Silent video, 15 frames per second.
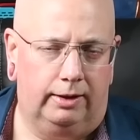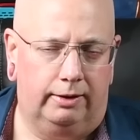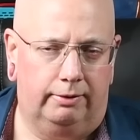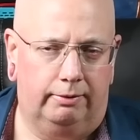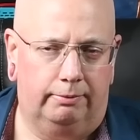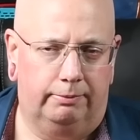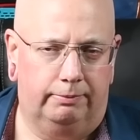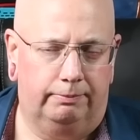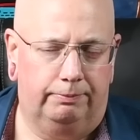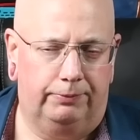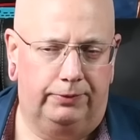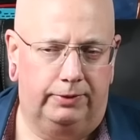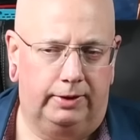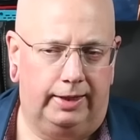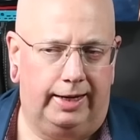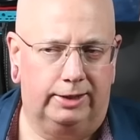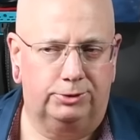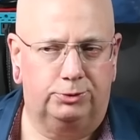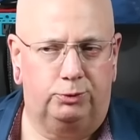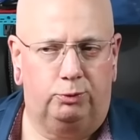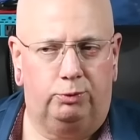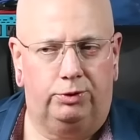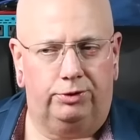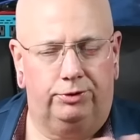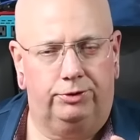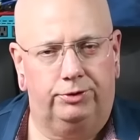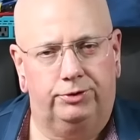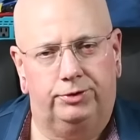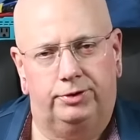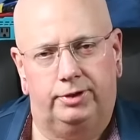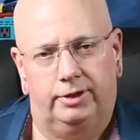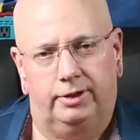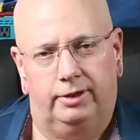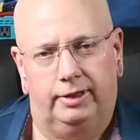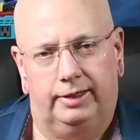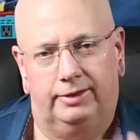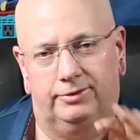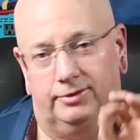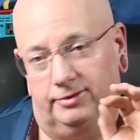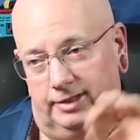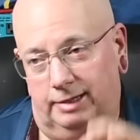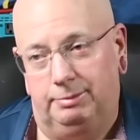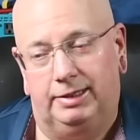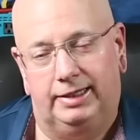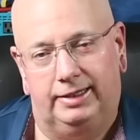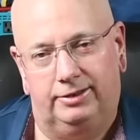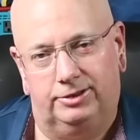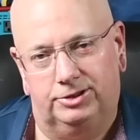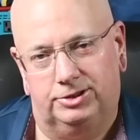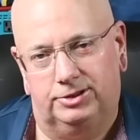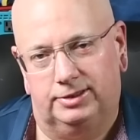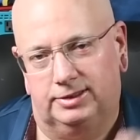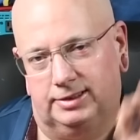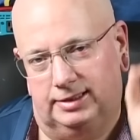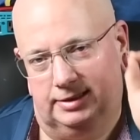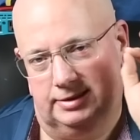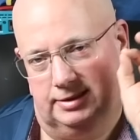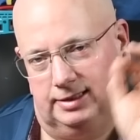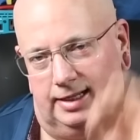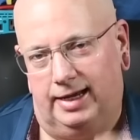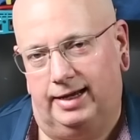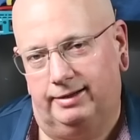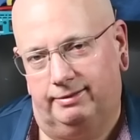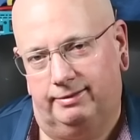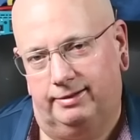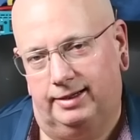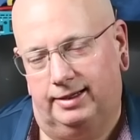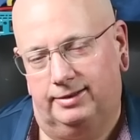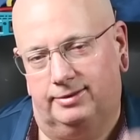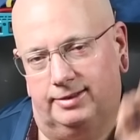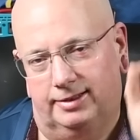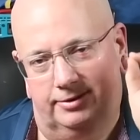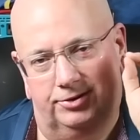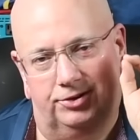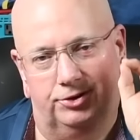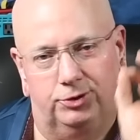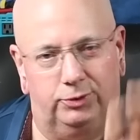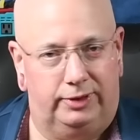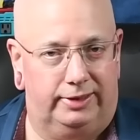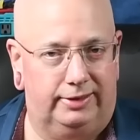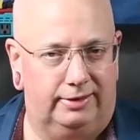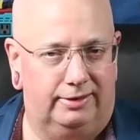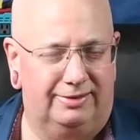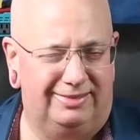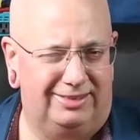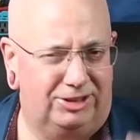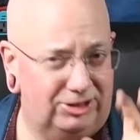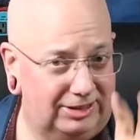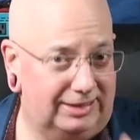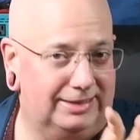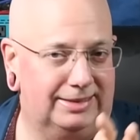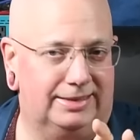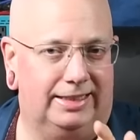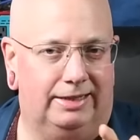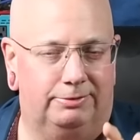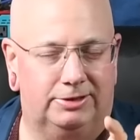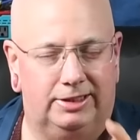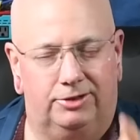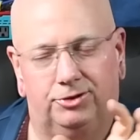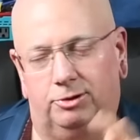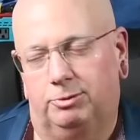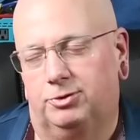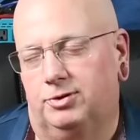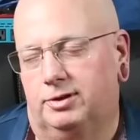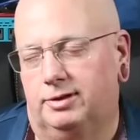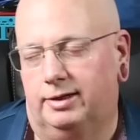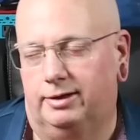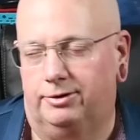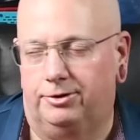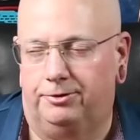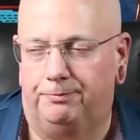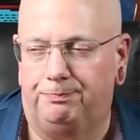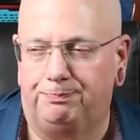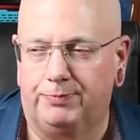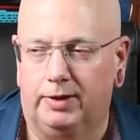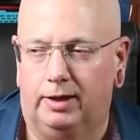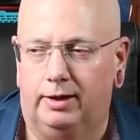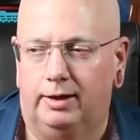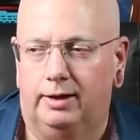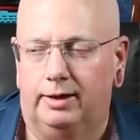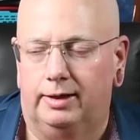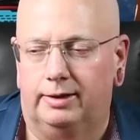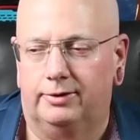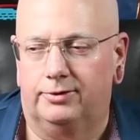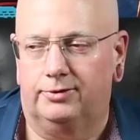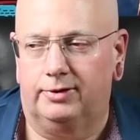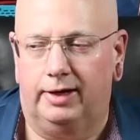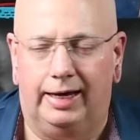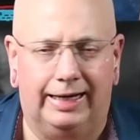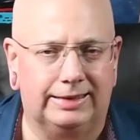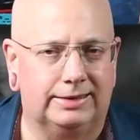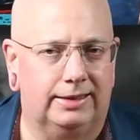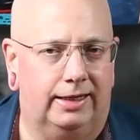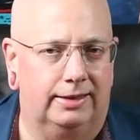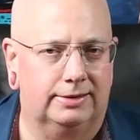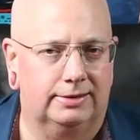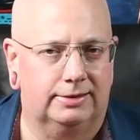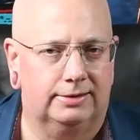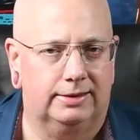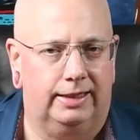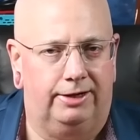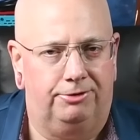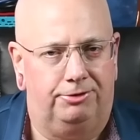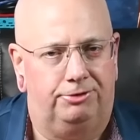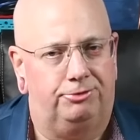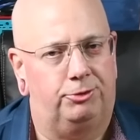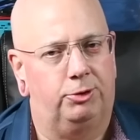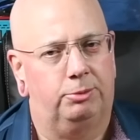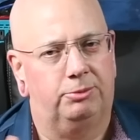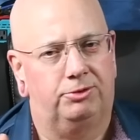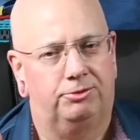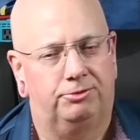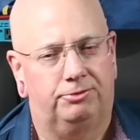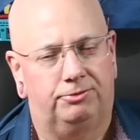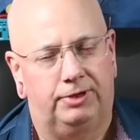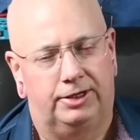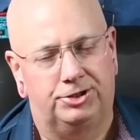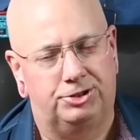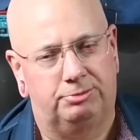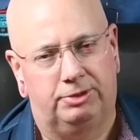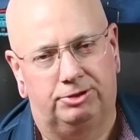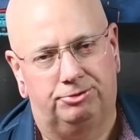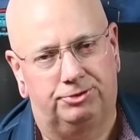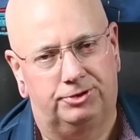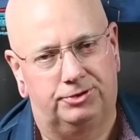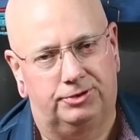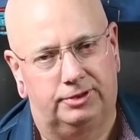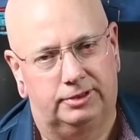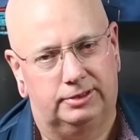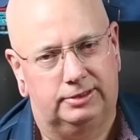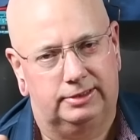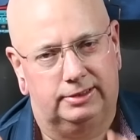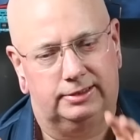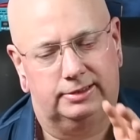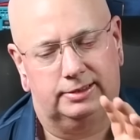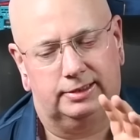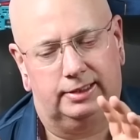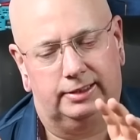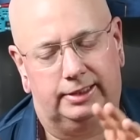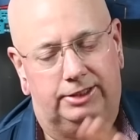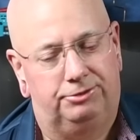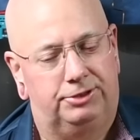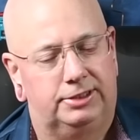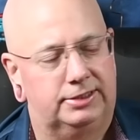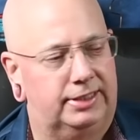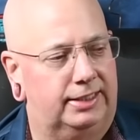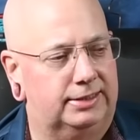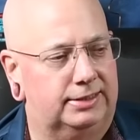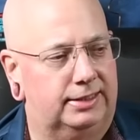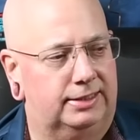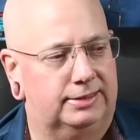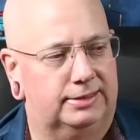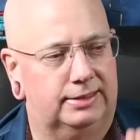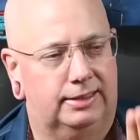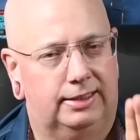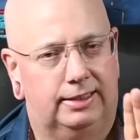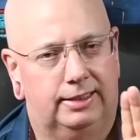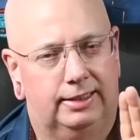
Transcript: Um, the actual word, uh, and it's the same in English as it is in Latin, as it is in Greek, nearly the same, sounds almost identical, is uh, excess. Every form of ancient metaphysics says that evil is excess,